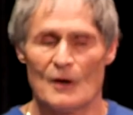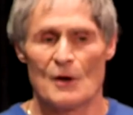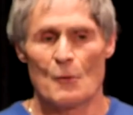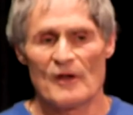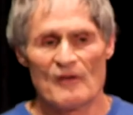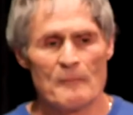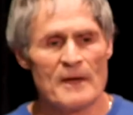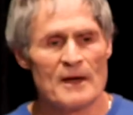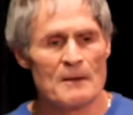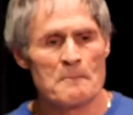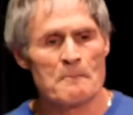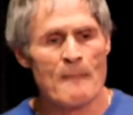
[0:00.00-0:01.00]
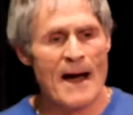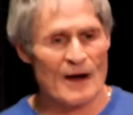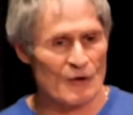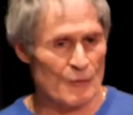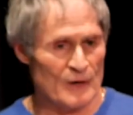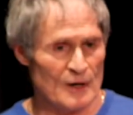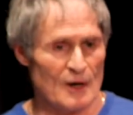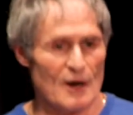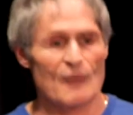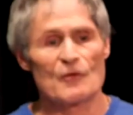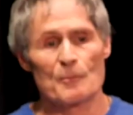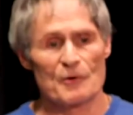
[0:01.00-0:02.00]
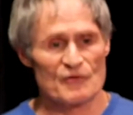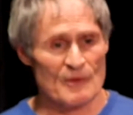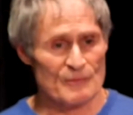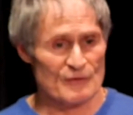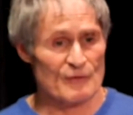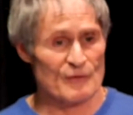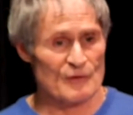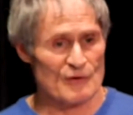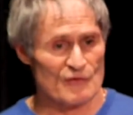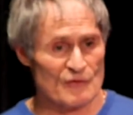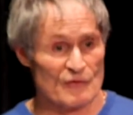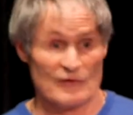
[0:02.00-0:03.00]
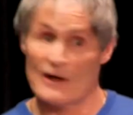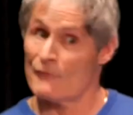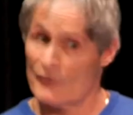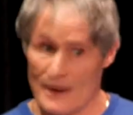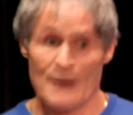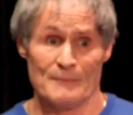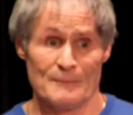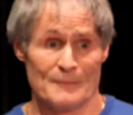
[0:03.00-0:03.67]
we have made a mockery of the presumption of innocence, have we not?